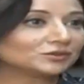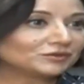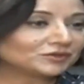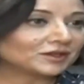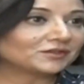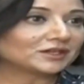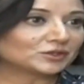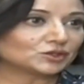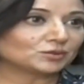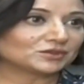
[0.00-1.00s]
General Iftikhar,
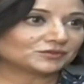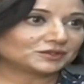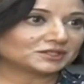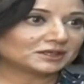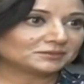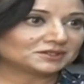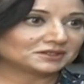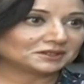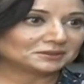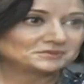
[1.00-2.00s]
thank you so much for your time today.